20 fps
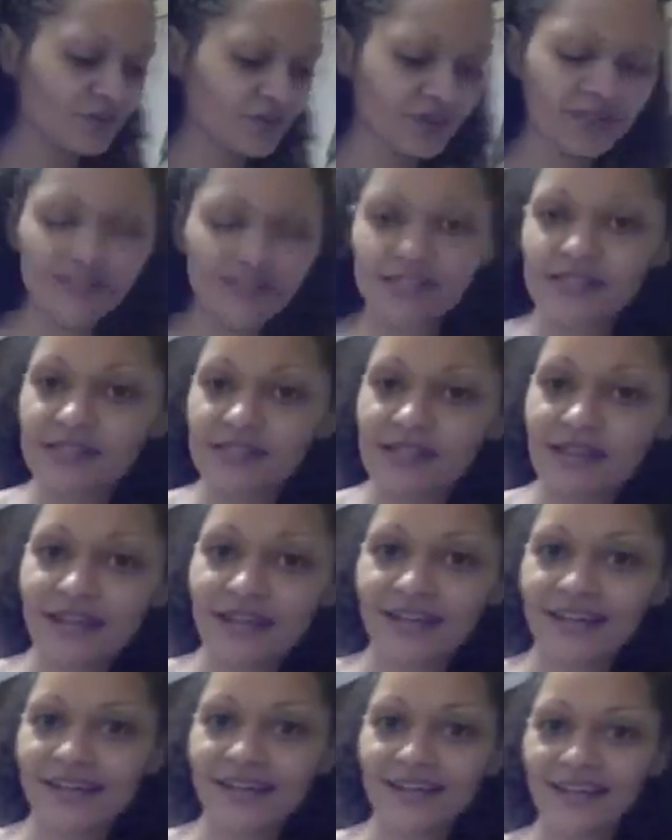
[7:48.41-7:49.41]

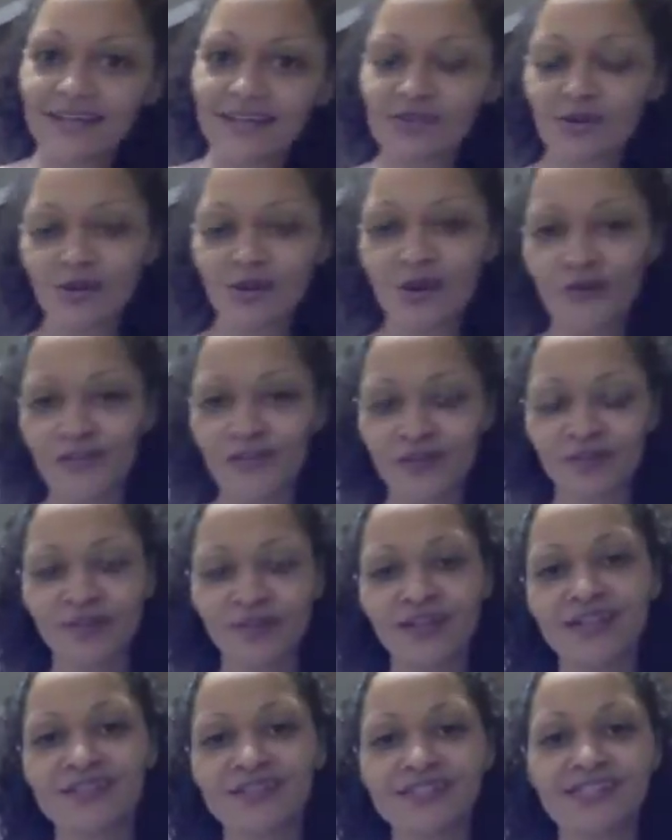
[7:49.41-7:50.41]
It's all over the
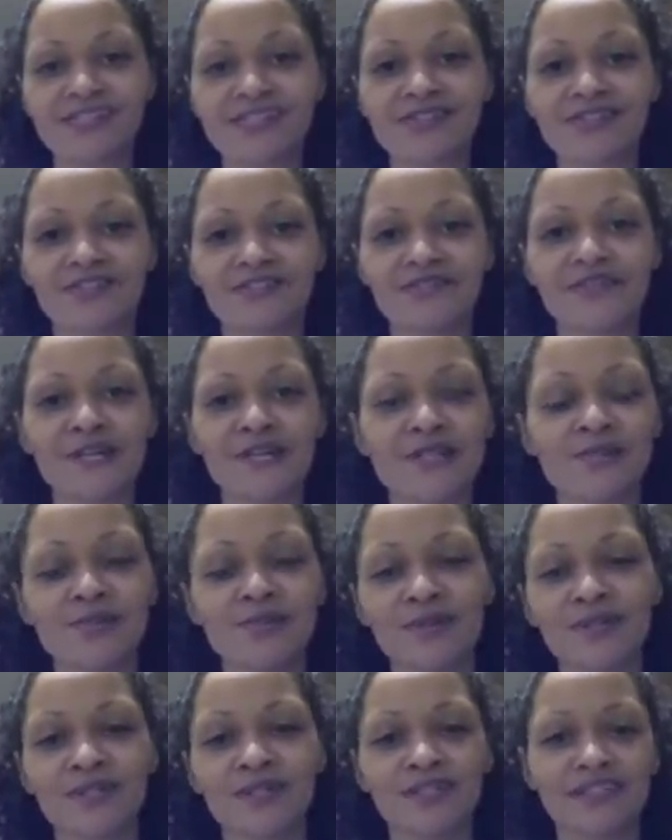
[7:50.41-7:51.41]
place. It's on
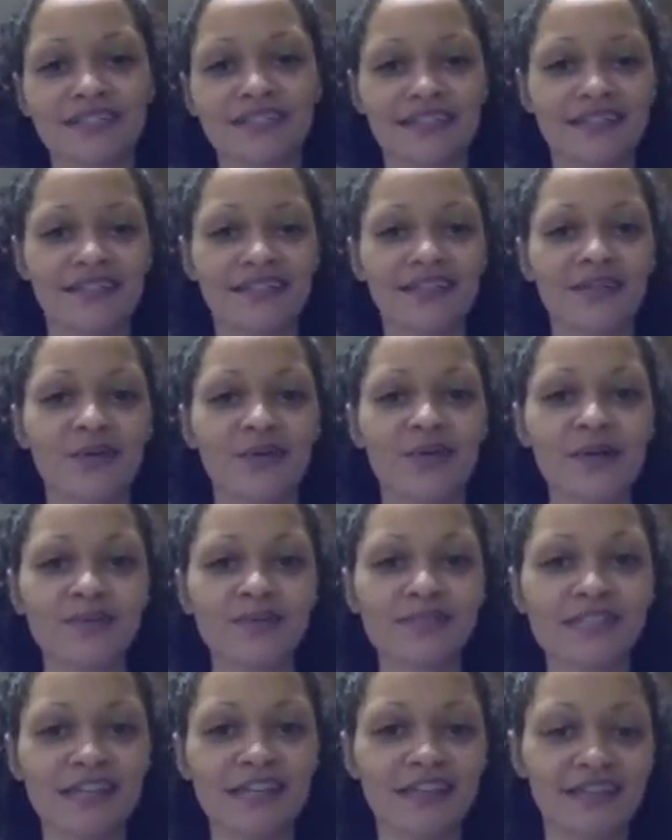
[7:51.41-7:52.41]
Facebook and their
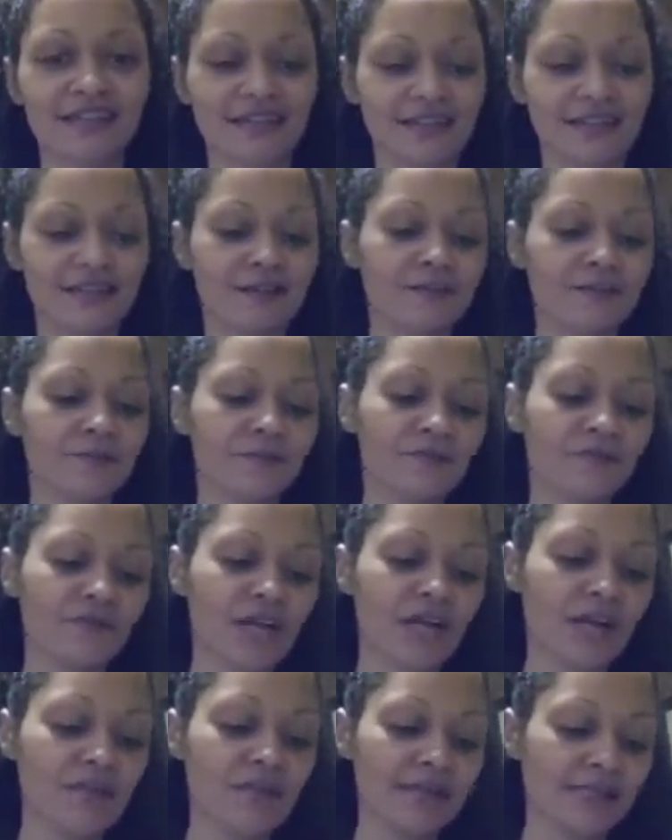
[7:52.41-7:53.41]
website, and
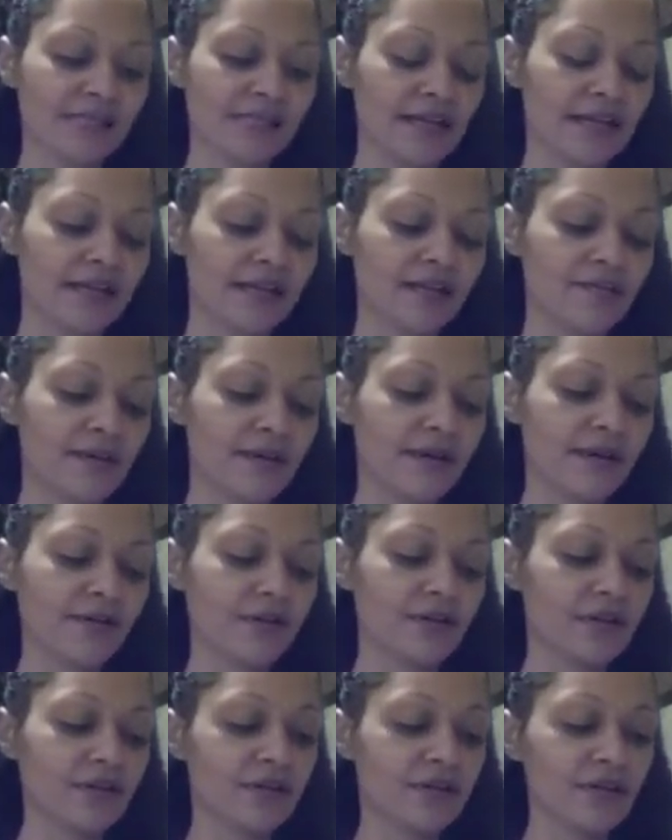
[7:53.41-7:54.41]
I'm excited about
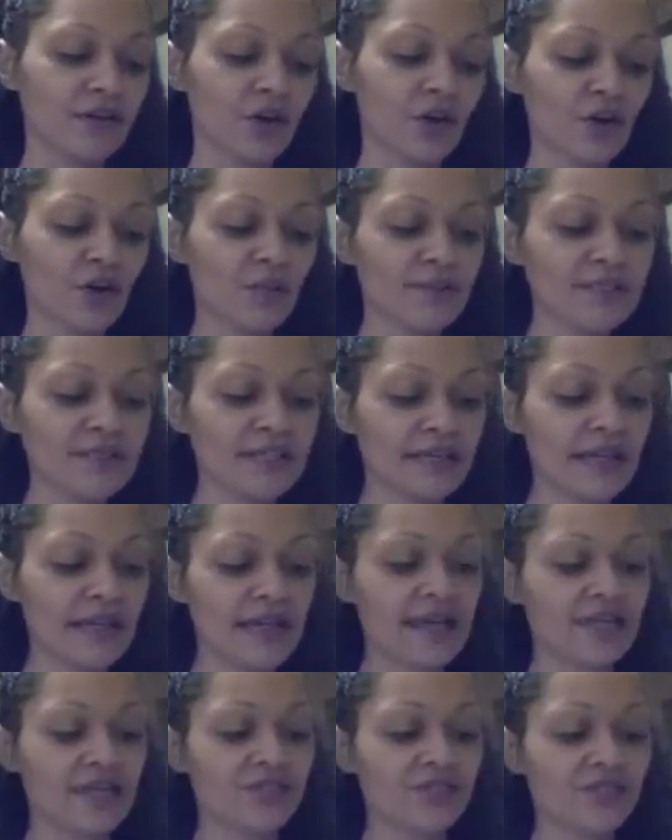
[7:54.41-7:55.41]
it. Urban
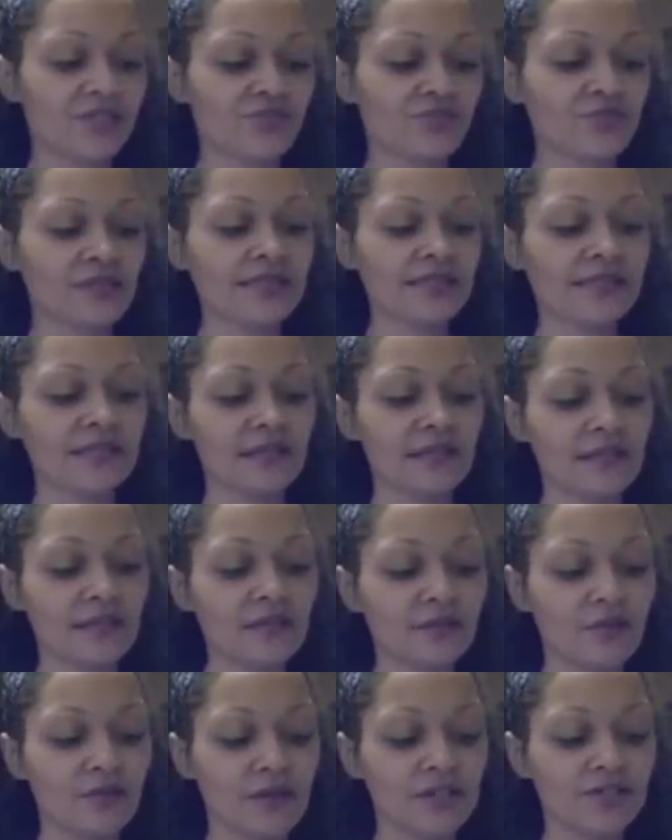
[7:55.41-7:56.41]
Decay just recently
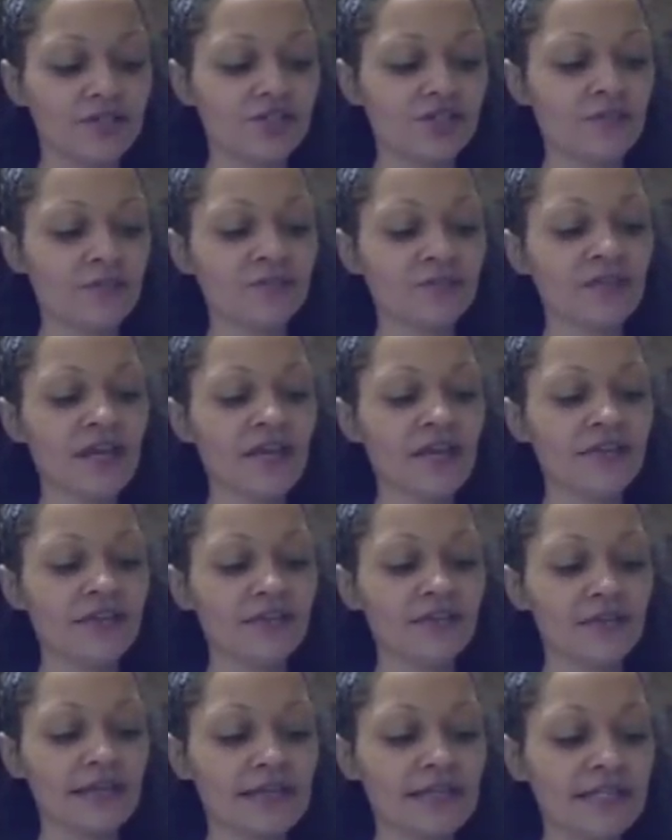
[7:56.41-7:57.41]
launched their
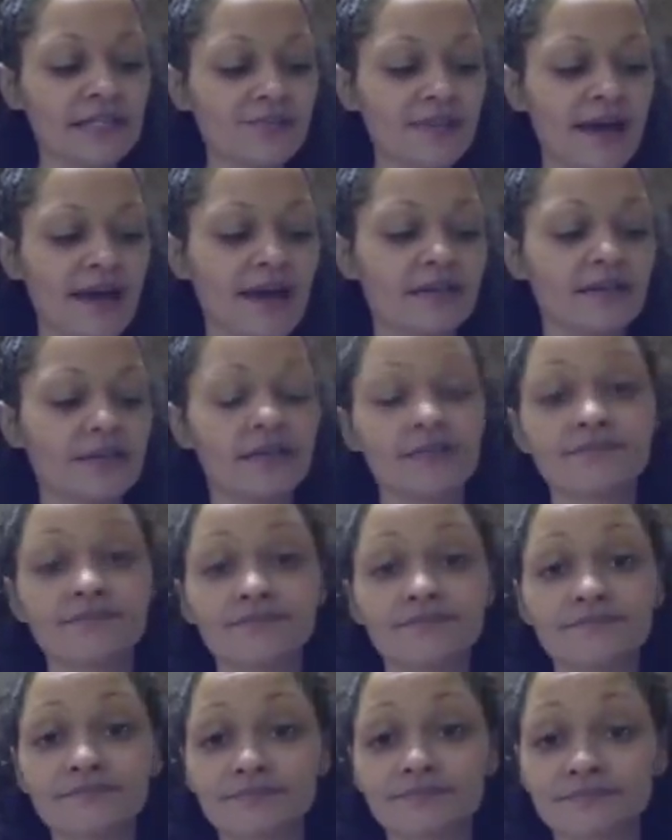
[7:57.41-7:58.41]
latest palette,
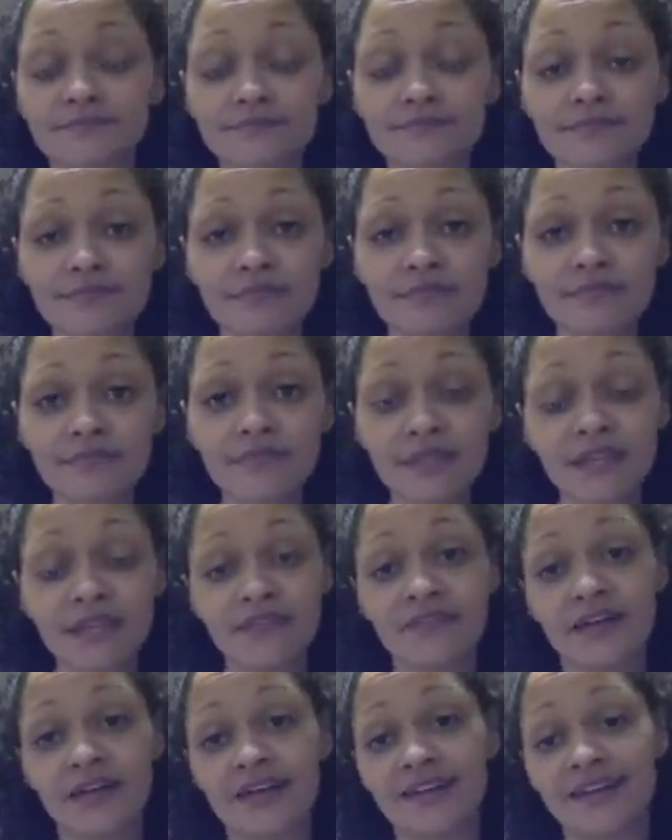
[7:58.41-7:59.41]
if
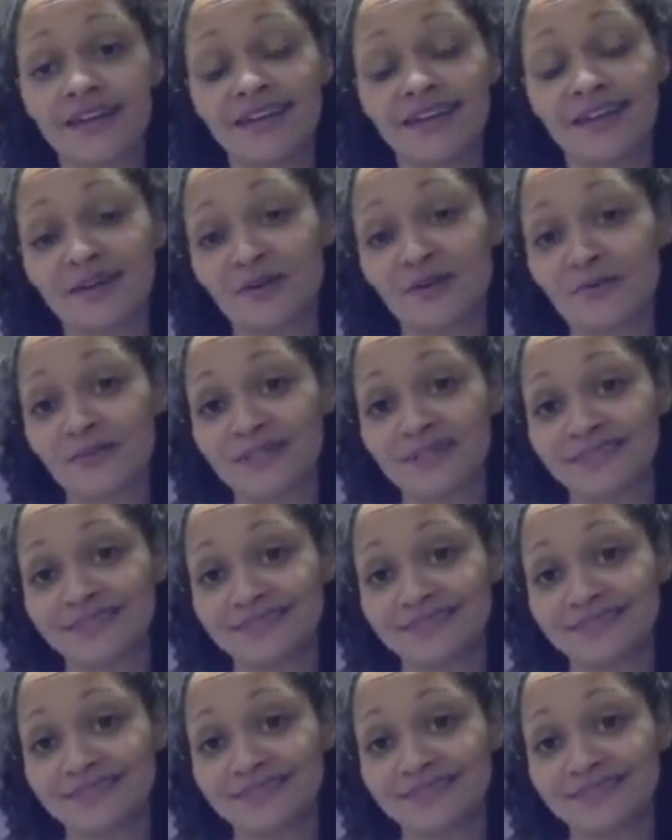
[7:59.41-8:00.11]
I can get it open.